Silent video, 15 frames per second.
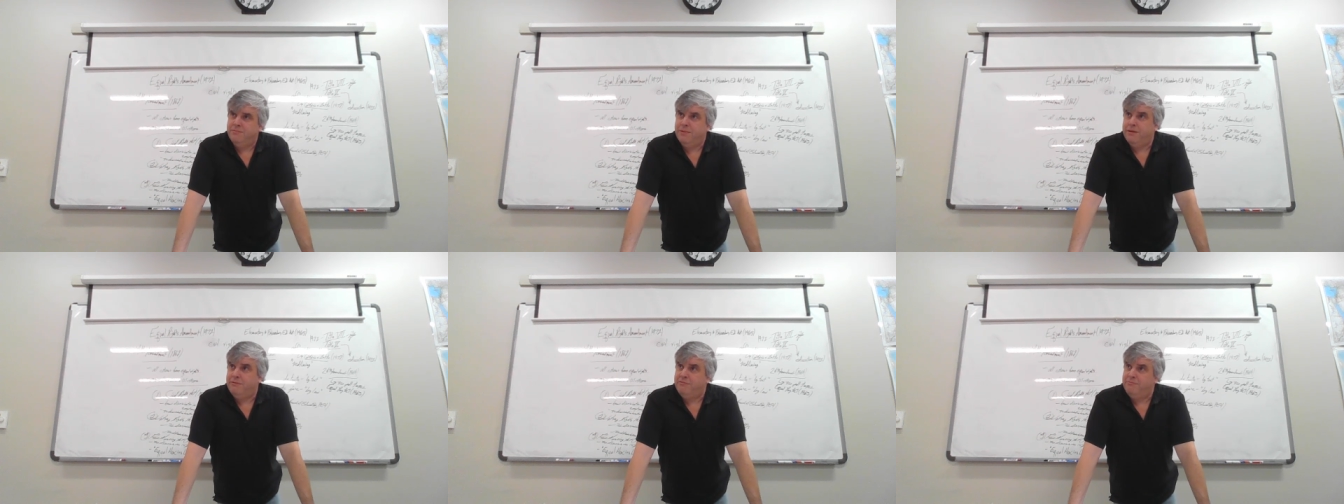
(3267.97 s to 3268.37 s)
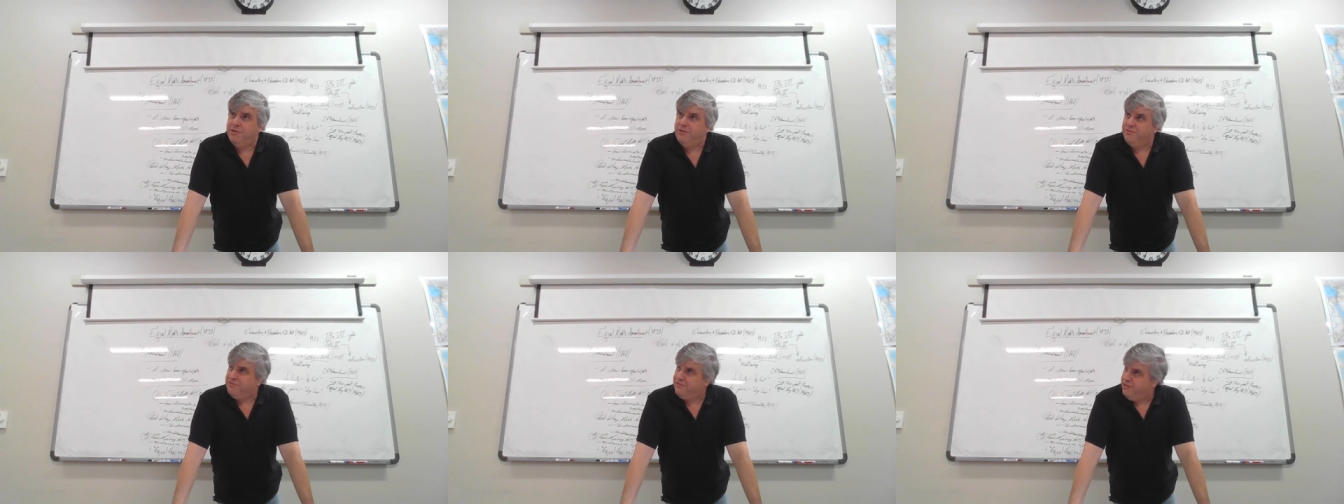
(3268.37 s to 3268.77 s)
maybe
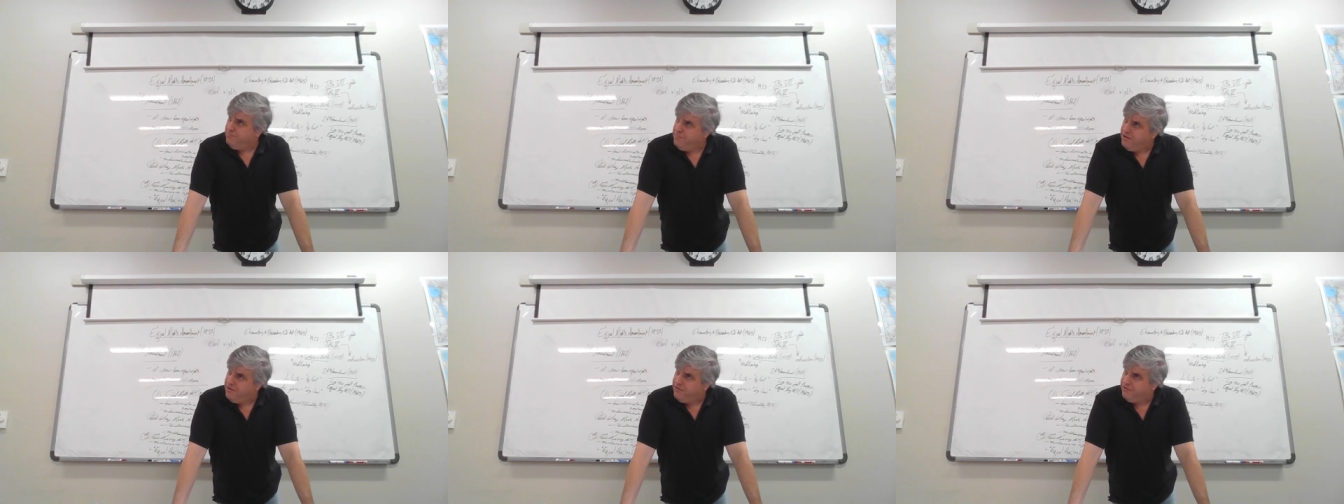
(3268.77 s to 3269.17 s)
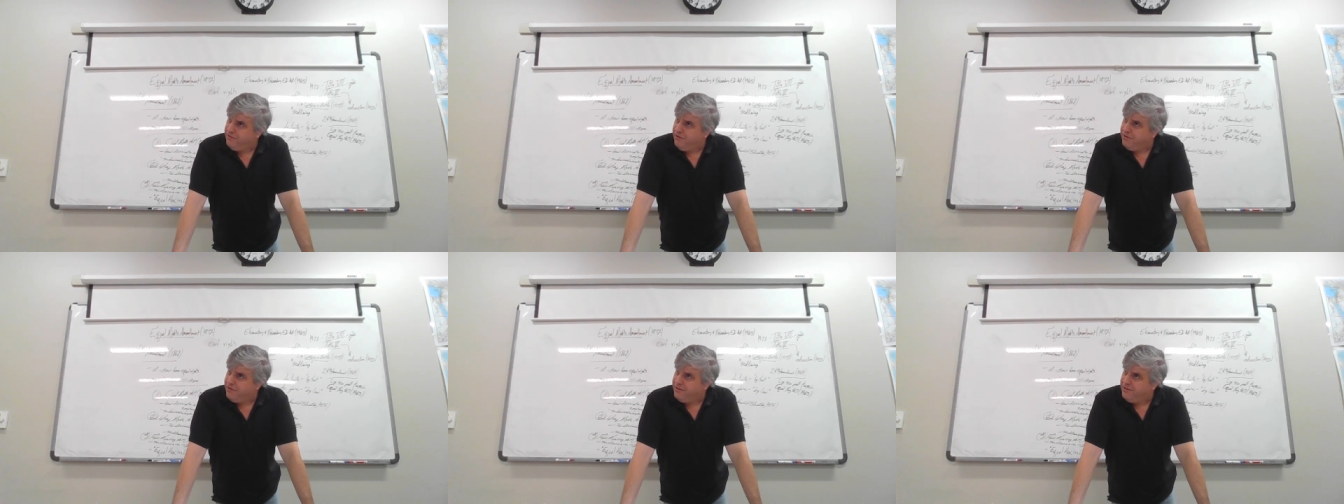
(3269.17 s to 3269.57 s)
better than some men
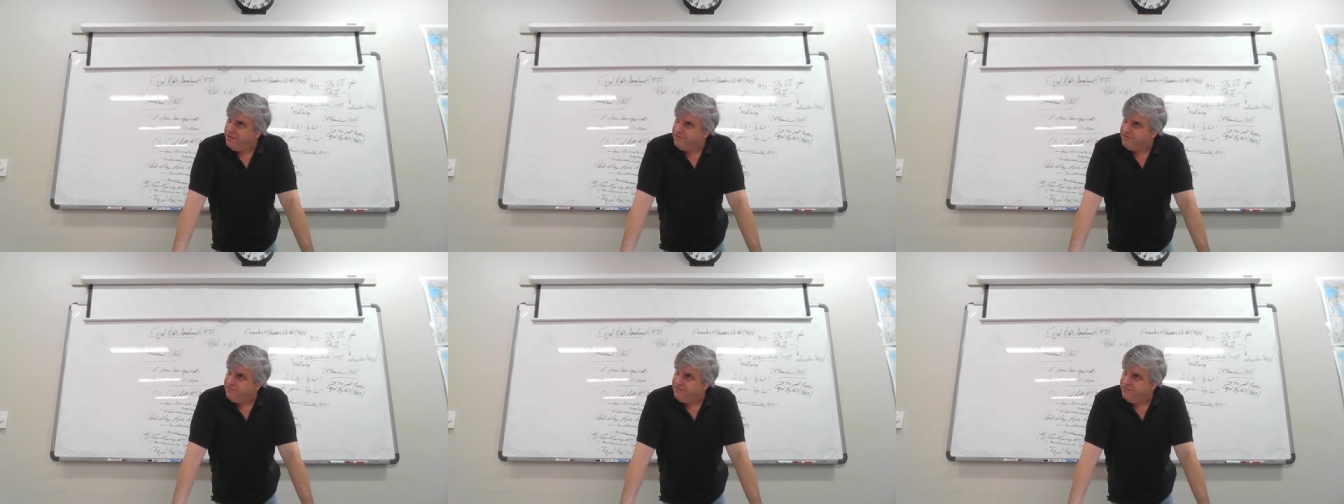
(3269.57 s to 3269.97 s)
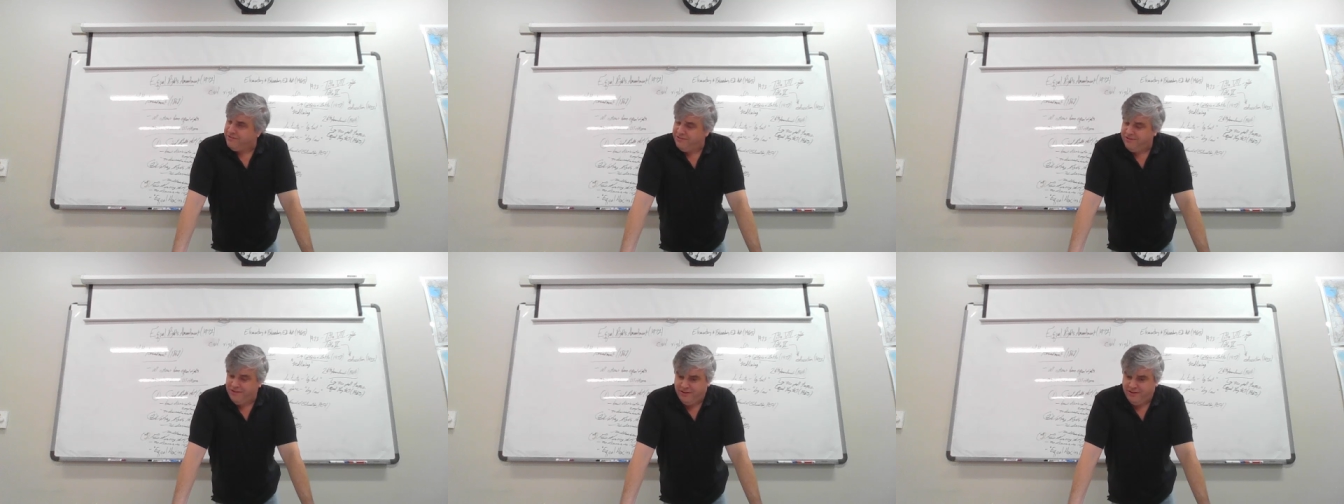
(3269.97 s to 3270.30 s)
in a lot of cases.